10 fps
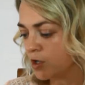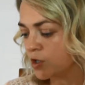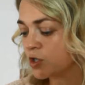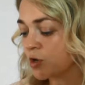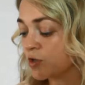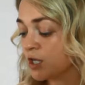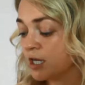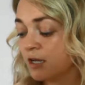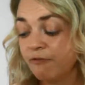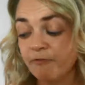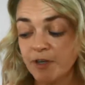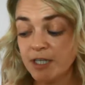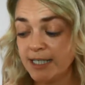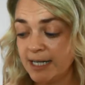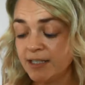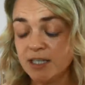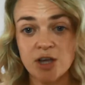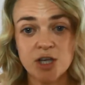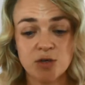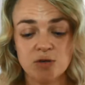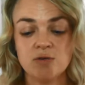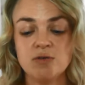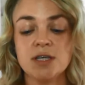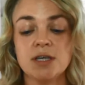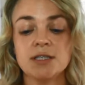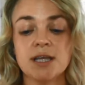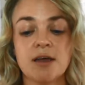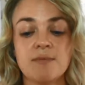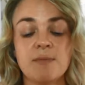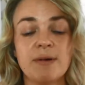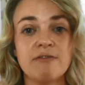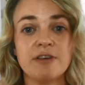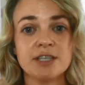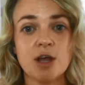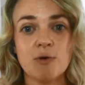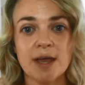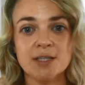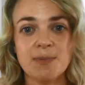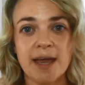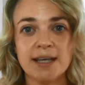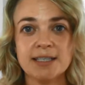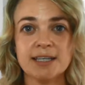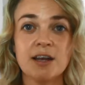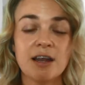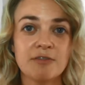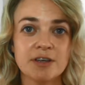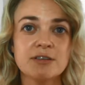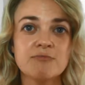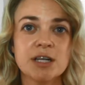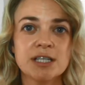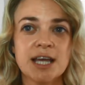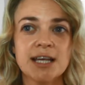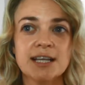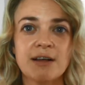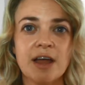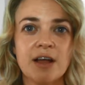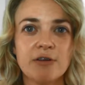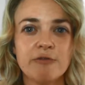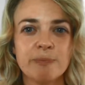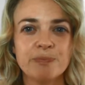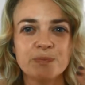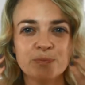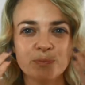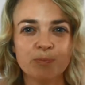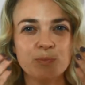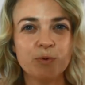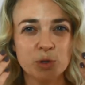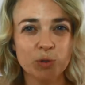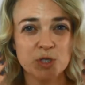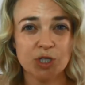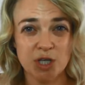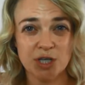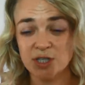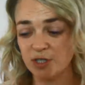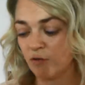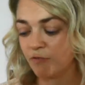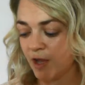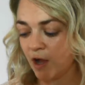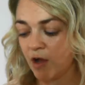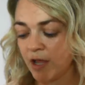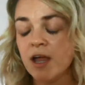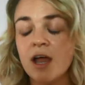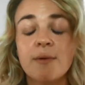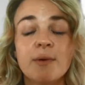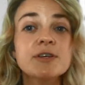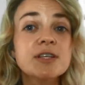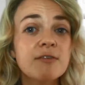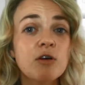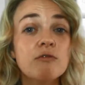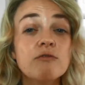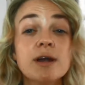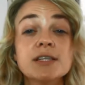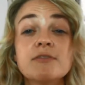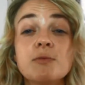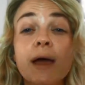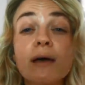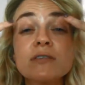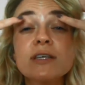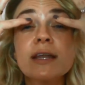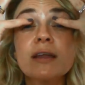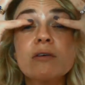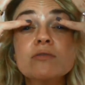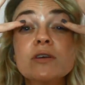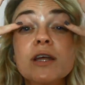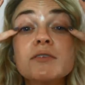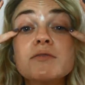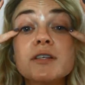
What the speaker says: So the concealer that I use is Benefit's Erase Paste. I love this. It really takes out that kind of bruisedness of the eye, and because I've got relatively pale skin, I also get sort of